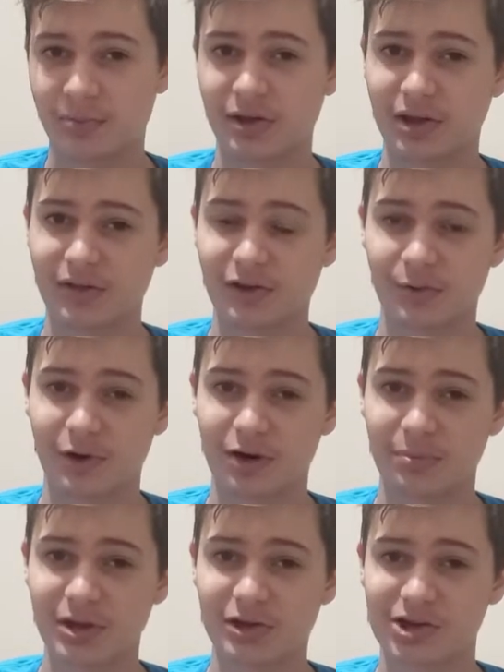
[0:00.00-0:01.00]
things that we're going
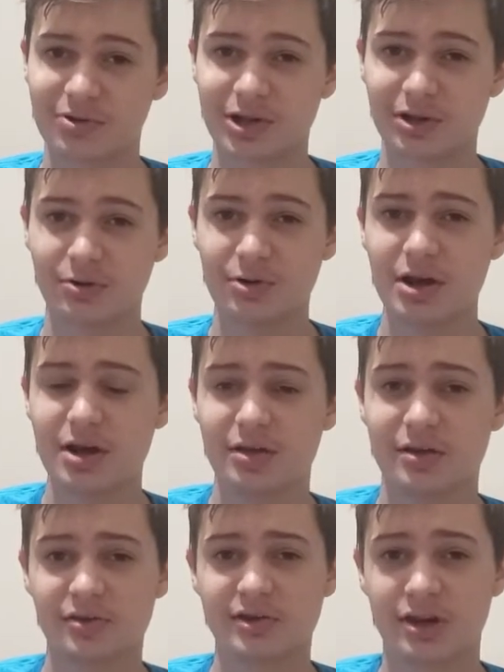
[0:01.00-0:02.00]
to be showing you.
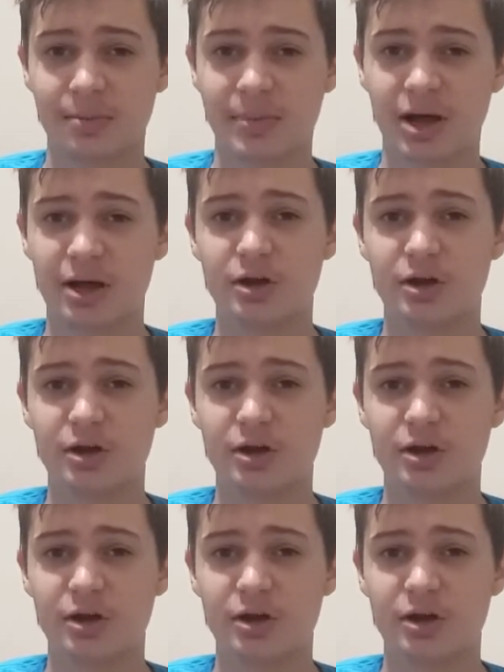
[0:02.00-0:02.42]
There's some